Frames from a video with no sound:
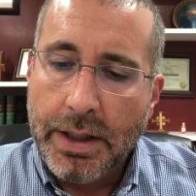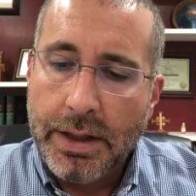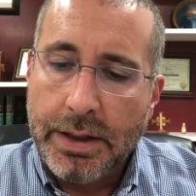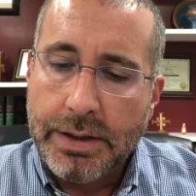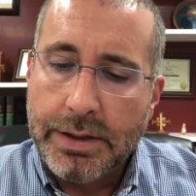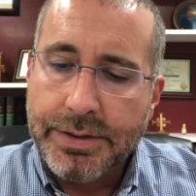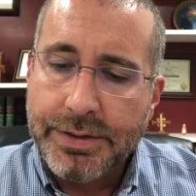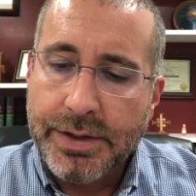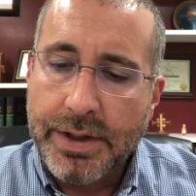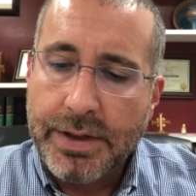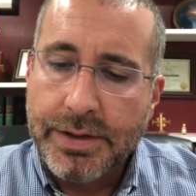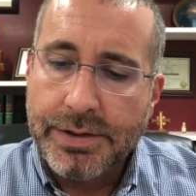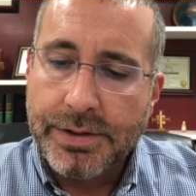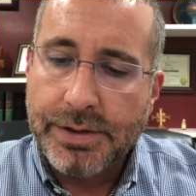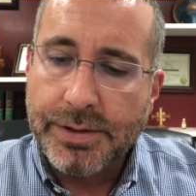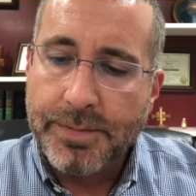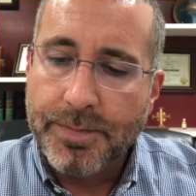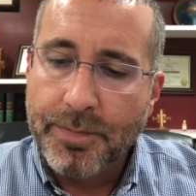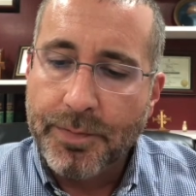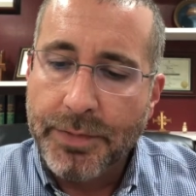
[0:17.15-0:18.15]
It
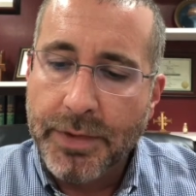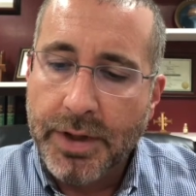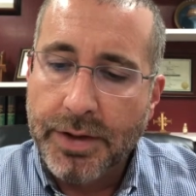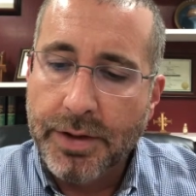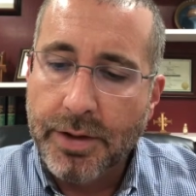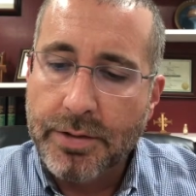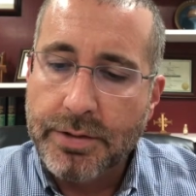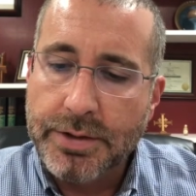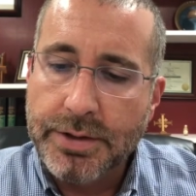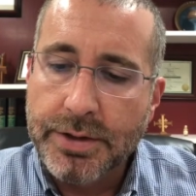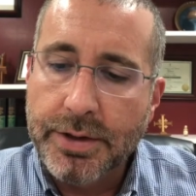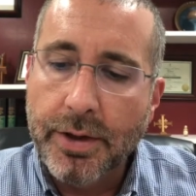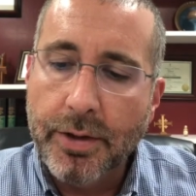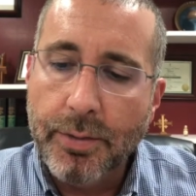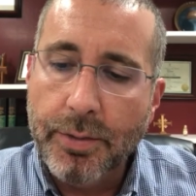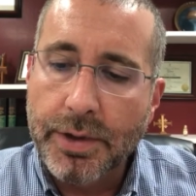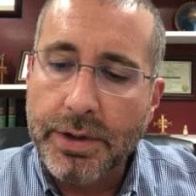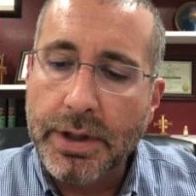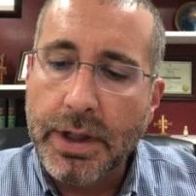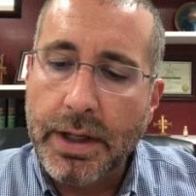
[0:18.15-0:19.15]
says, "There is no
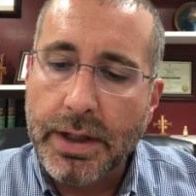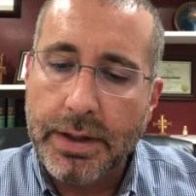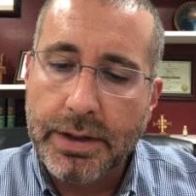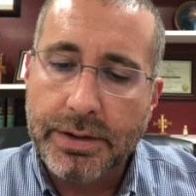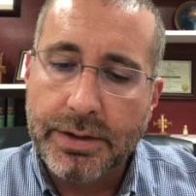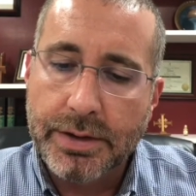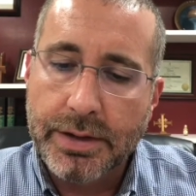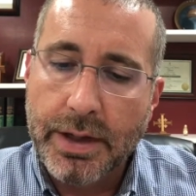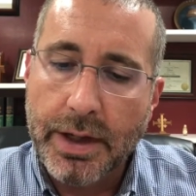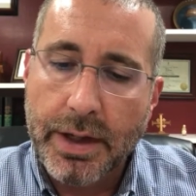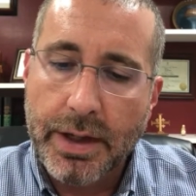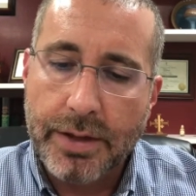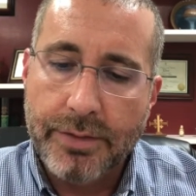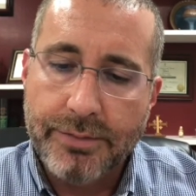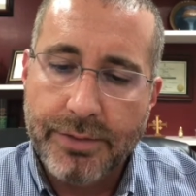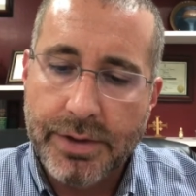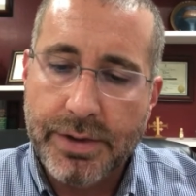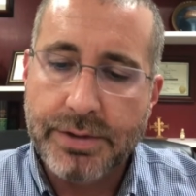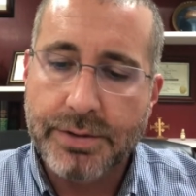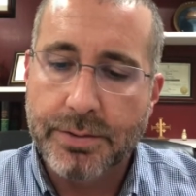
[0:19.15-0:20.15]
one like the God of
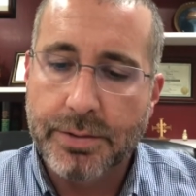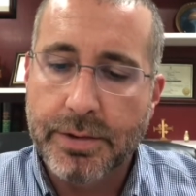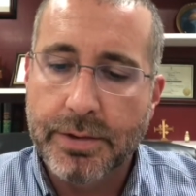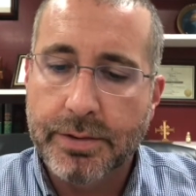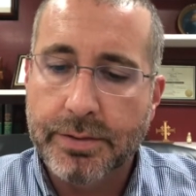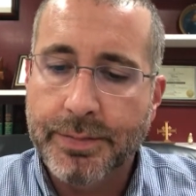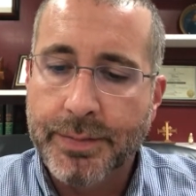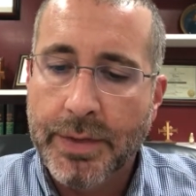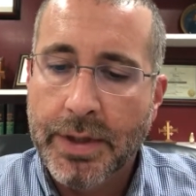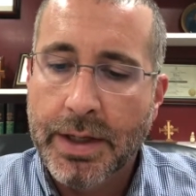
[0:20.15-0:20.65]
Israel.